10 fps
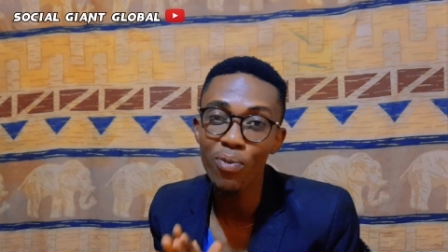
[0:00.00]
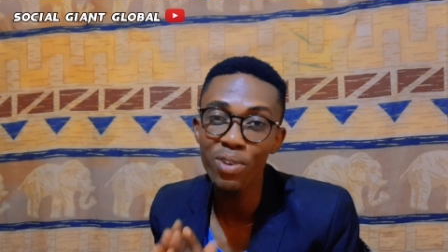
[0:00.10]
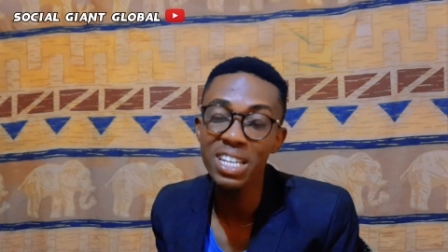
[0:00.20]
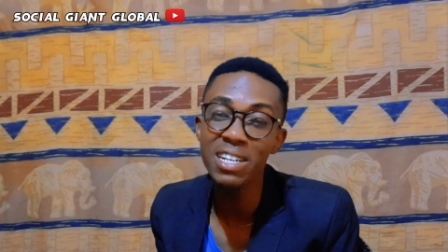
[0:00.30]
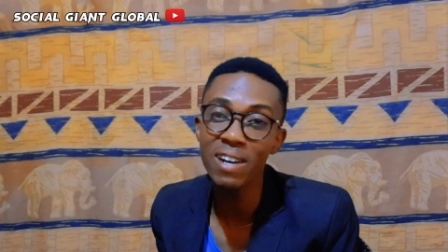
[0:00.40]

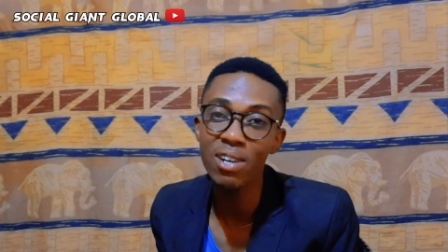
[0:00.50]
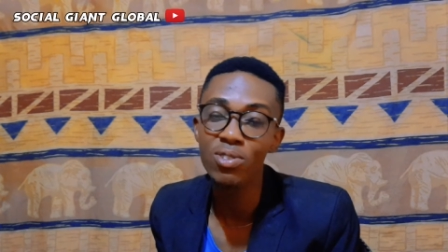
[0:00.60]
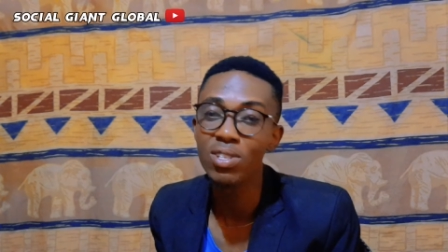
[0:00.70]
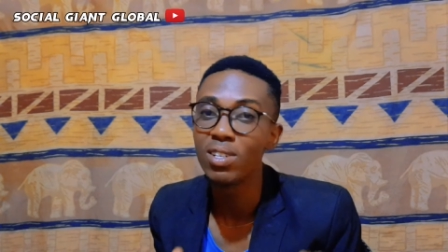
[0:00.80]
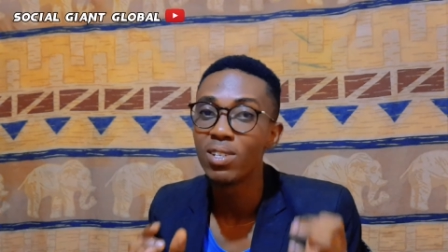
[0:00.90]
figure
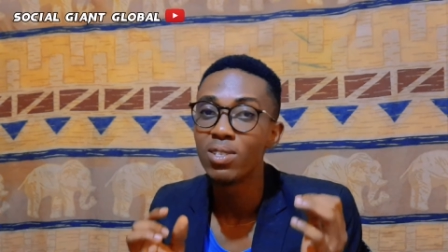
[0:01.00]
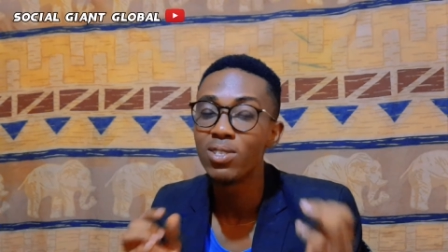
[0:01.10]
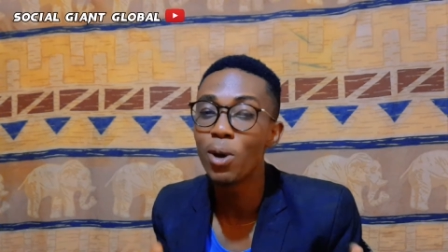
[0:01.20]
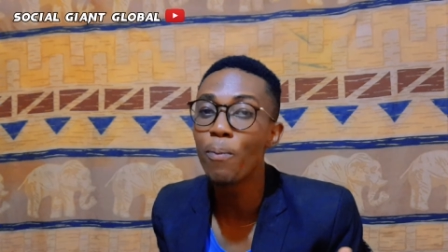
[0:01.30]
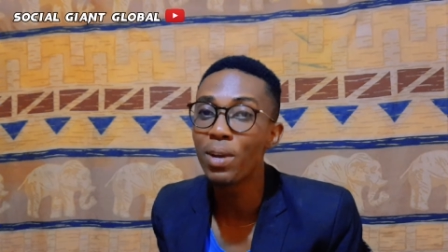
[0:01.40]
out
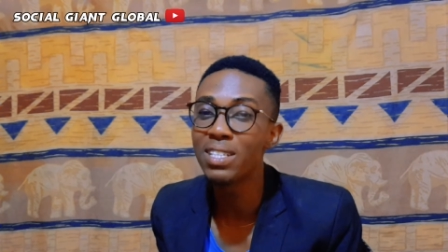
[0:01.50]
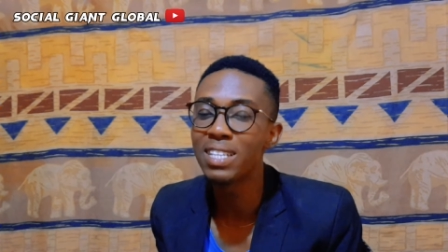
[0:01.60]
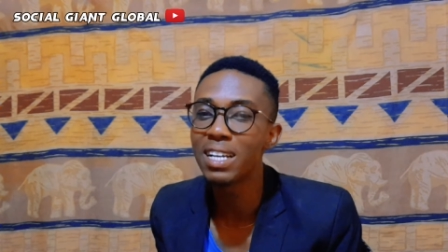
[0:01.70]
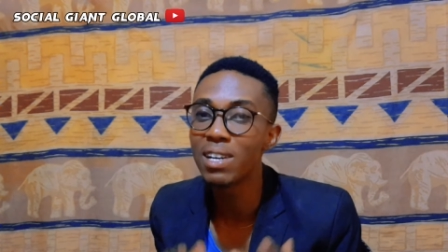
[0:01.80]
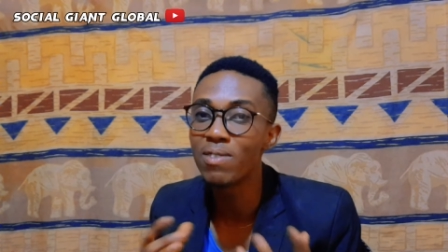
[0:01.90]
topics
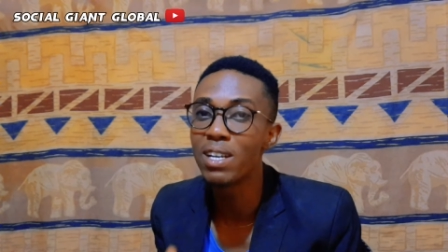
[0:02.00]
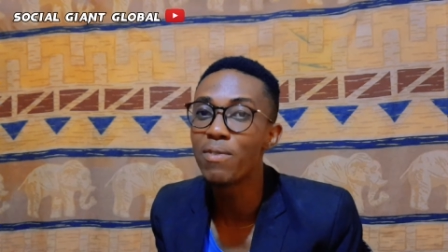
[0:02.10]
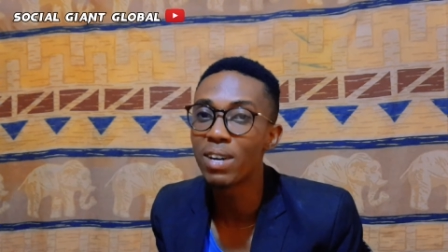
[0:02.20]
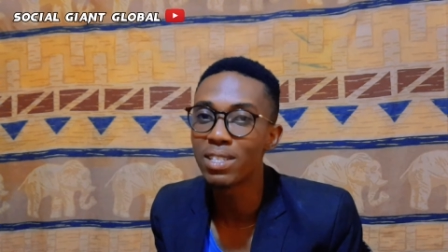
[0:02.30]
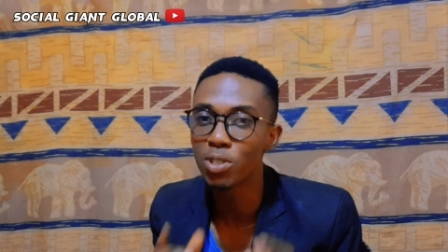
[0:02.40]
that are
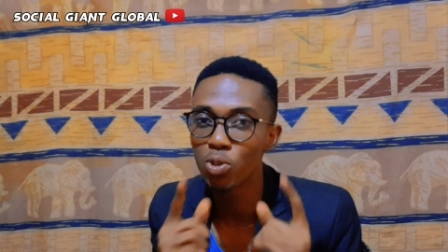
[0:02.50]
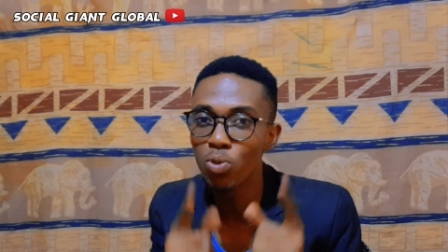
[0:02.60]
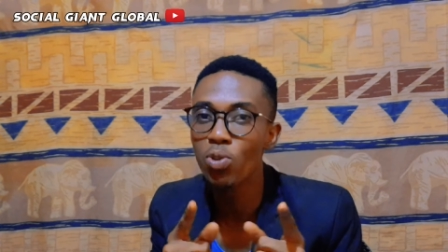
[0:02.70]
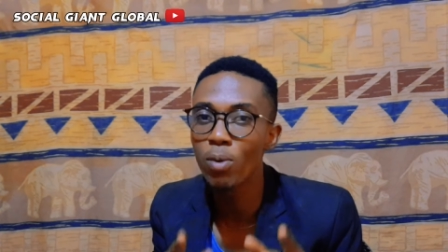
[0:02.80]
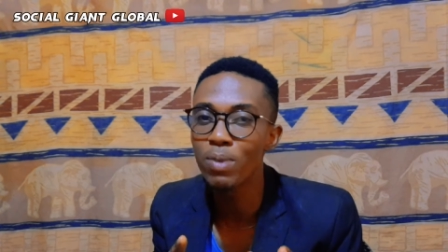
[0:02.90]
relevant
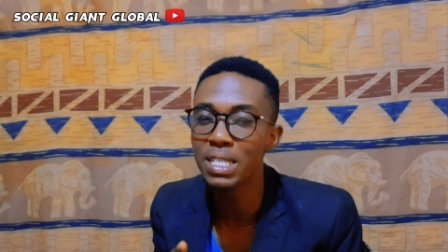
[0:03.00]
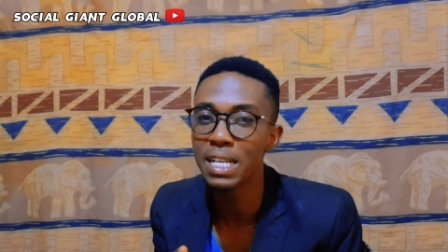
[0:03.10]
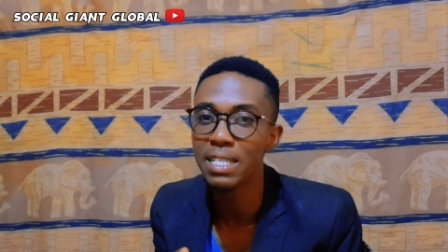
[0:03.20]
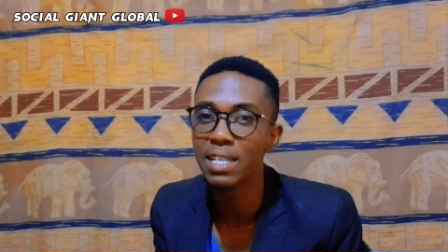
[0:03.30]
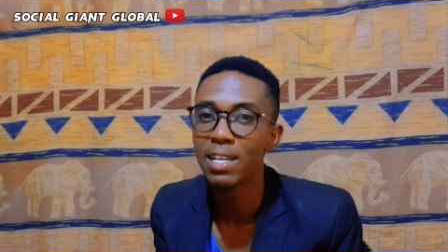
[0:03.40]
to your
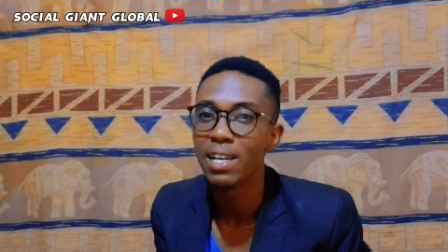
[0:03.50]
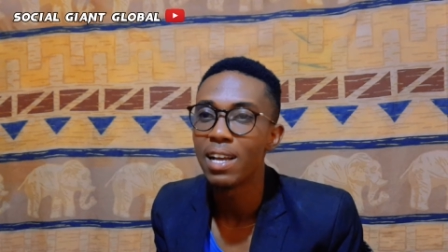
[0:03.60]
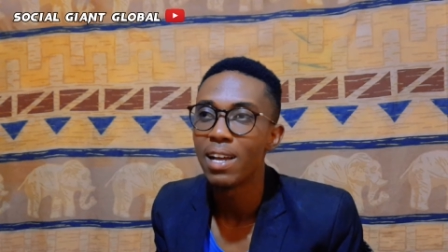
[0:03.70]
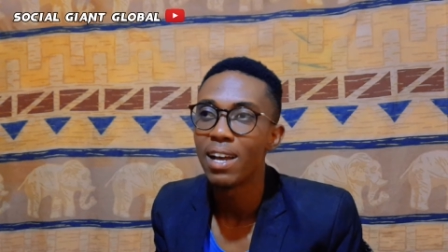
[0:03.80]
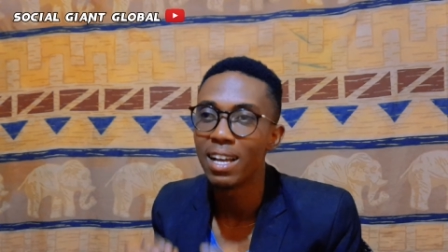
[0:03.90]
business
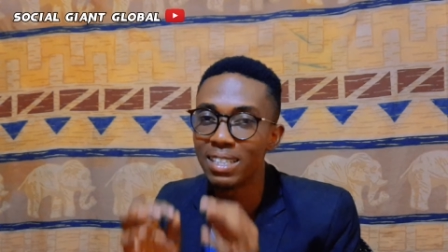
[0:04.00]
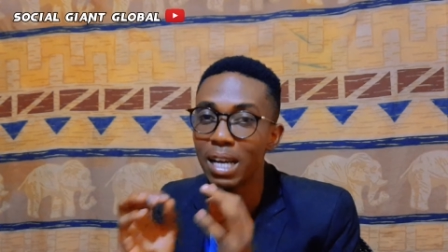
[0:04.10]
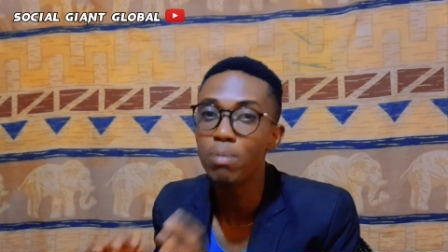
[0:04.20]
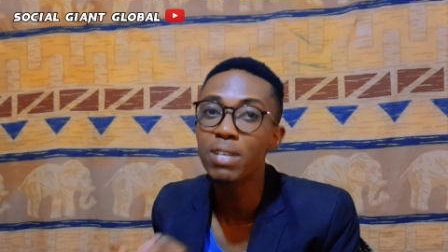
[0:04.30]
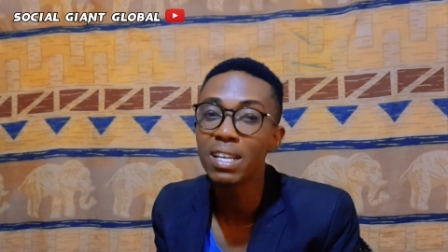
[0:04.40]
and
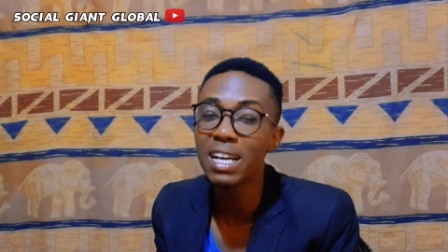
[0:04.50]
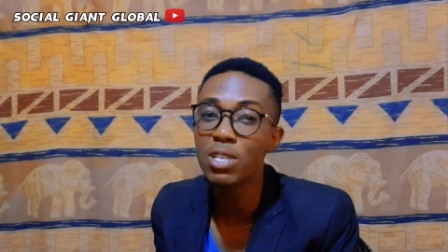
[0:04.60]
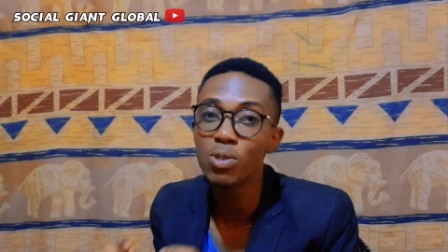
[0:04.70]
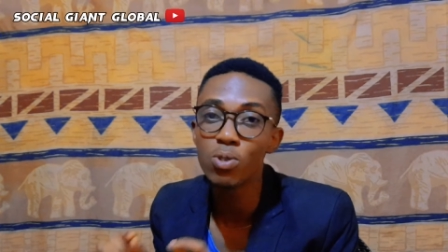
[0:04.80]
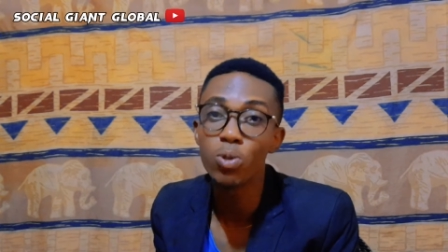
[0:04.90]

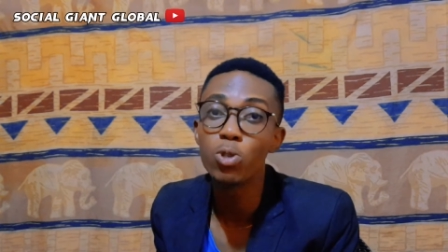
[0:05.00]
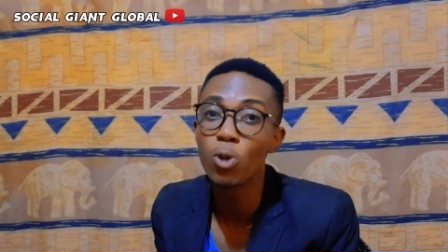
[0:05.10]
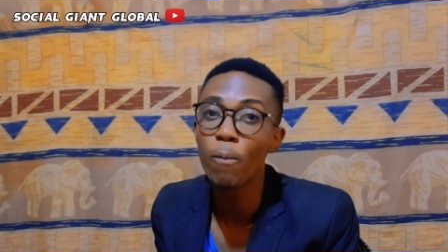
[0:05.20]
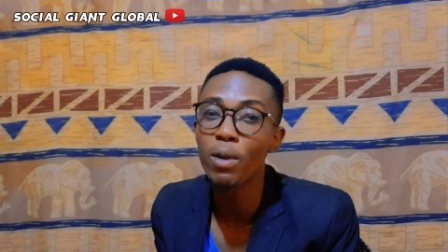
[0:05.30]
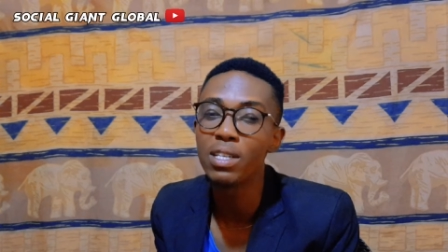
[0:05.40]
capitalize on those
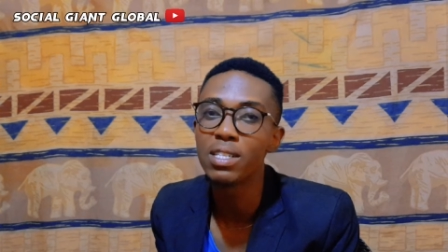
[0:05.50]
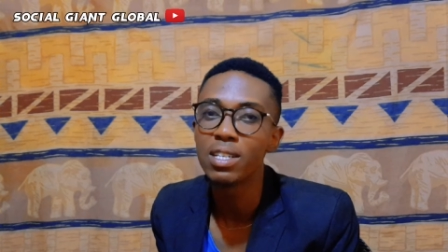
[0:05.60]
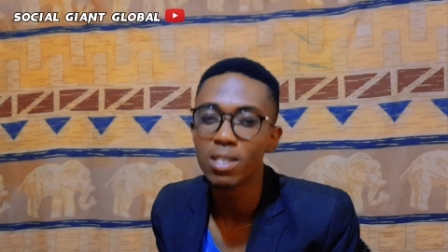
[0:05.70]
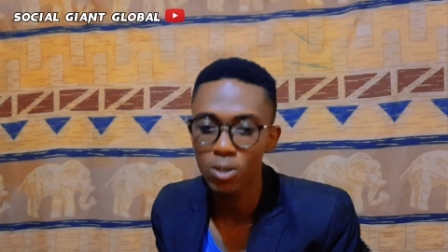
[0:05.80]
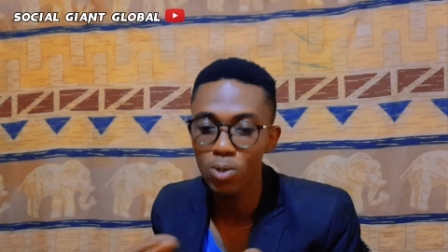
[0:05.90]
topics,
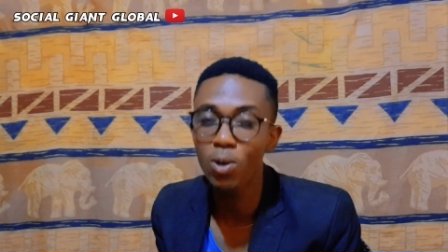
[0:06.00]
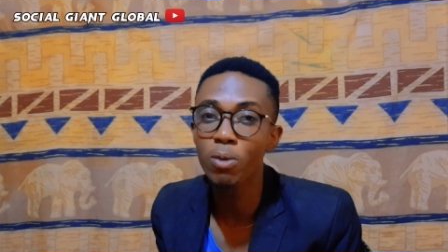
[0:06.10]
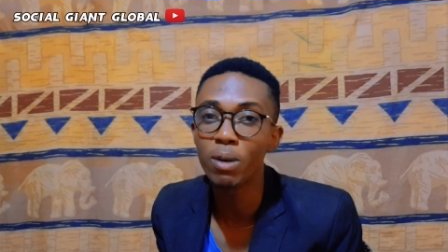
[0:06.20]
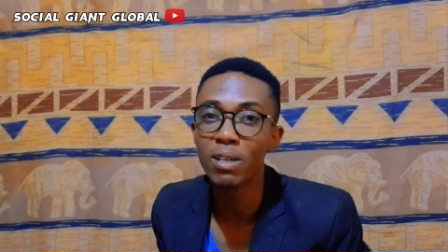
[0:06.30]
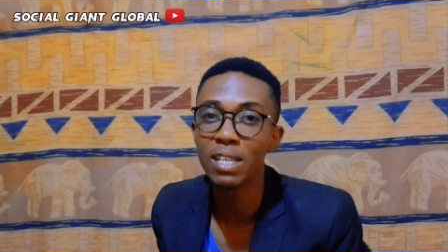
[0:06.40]
talk
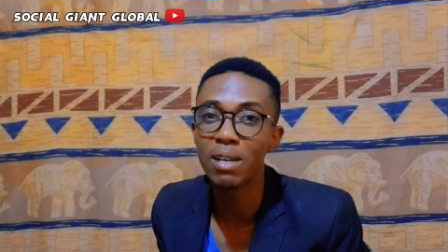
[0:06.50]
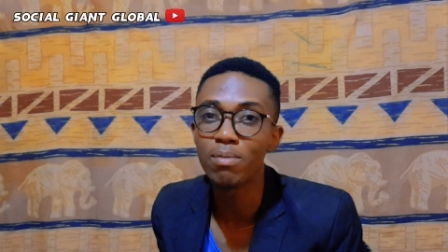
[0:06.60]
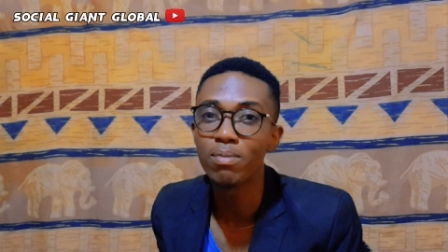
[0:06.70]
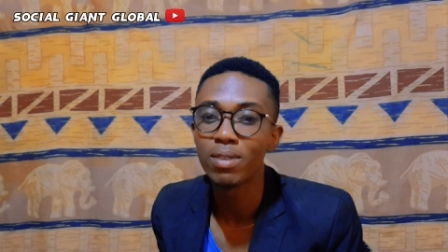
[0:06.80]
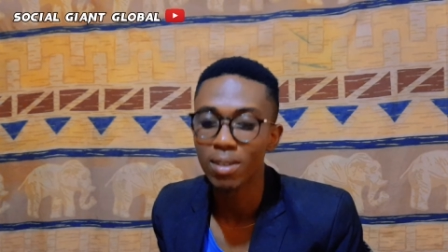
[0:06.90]
about them,